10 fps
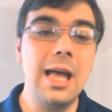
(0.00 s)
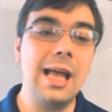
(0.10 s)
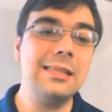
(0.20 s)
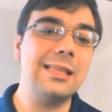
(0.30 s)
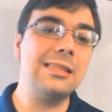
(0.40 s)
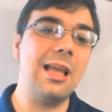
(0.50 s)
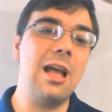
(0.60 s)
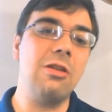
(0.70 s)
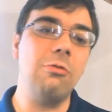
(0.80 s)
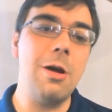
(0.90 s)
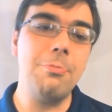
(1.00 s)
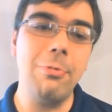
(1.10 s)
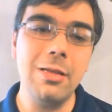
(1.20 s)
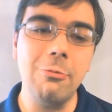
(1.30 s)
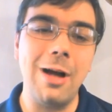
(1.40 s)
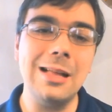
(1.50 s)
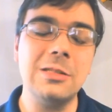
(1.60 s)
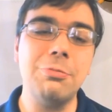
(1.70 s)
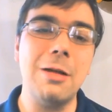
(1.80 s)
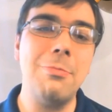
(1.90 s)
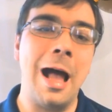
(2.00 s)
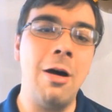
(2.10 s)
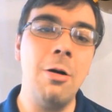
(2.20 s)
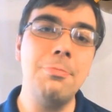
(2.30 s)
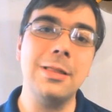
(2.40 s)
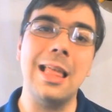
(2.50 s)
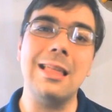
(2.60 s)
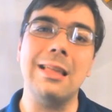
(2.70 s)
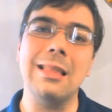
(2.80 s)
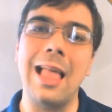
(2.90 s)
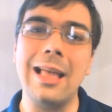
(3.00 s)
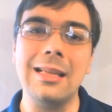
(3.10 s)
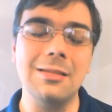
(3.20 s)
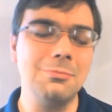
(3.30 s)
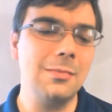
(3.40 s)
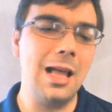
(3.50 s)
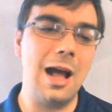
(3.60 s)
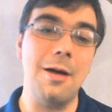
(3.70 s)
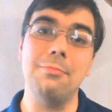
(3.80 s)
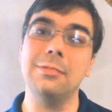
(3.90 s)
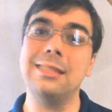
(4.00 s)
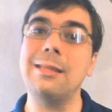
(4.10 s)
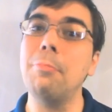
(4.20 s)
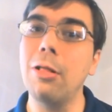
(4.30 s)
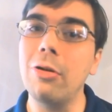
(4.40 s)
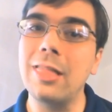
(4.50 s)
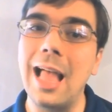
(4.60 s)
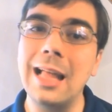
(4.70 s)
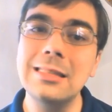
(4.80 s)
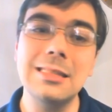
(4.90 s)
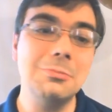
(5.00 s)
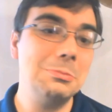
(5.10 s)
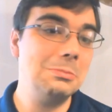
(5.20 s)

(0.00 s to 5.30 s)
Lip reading: Is this a group with widespread power, but they like simpler things?